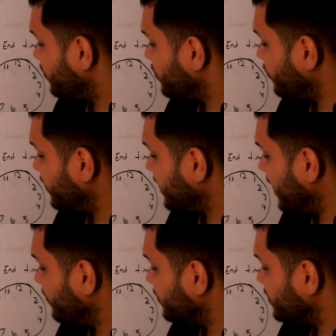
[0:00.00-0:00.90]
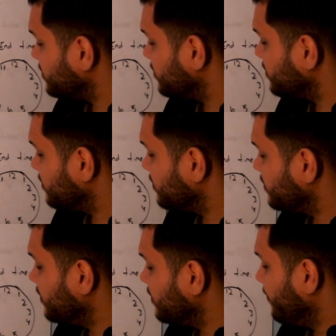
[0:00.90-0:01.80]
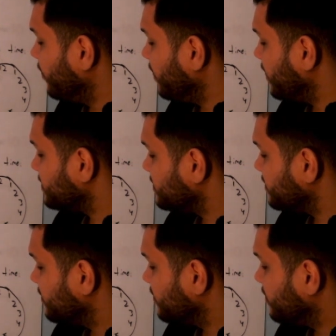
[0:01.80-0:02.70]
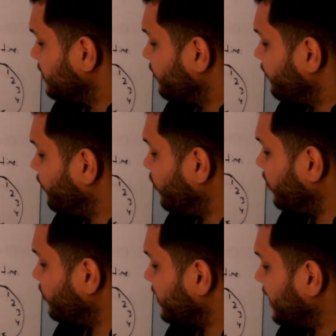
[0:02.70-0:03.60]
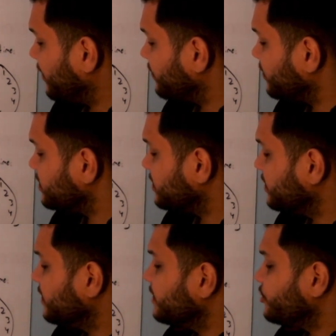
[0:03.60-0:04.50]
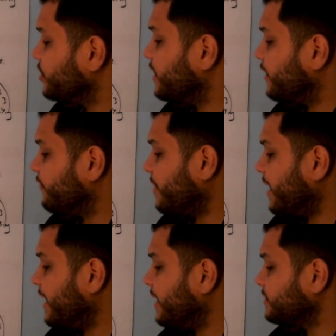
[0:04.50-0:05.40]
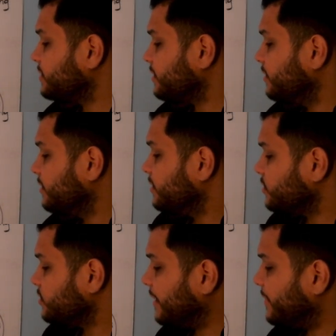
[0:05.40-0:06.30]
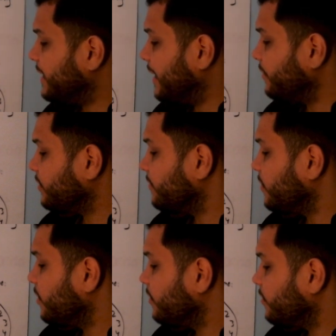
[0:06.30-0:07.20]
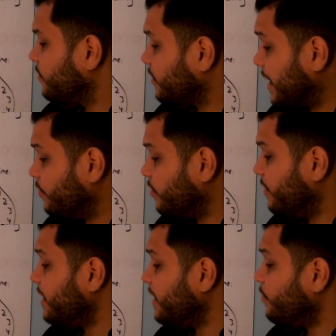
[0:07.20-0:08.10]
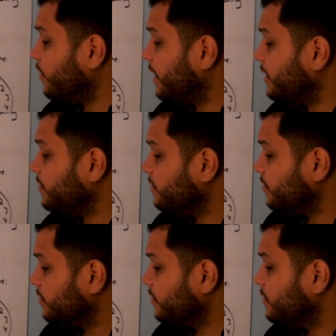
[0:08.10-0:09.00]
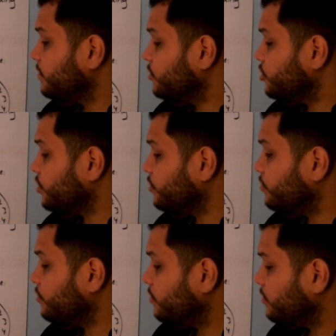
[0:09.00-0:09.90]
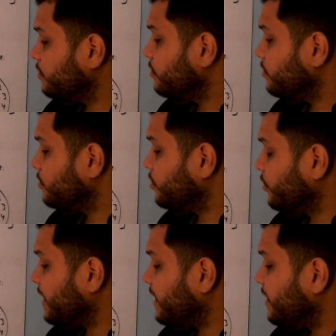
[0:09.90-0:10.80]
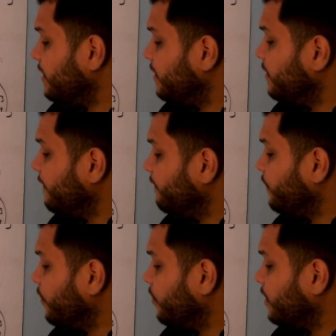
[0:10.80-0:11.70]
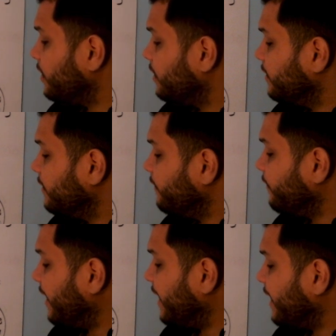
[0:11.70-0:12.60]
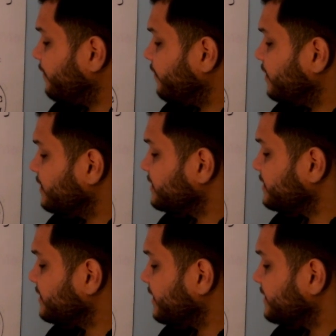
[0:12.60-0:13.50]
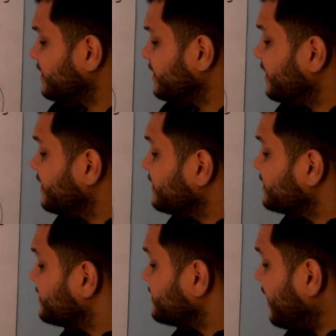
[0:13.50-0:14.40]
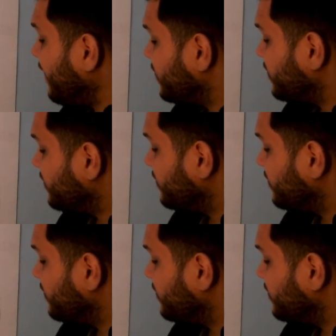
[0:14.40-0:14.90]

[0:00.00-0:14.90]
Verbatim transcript: 3 counters plus 4 more counters should give me my answer. So let me count them. Count with me. One, two, three, four, five, six, seven.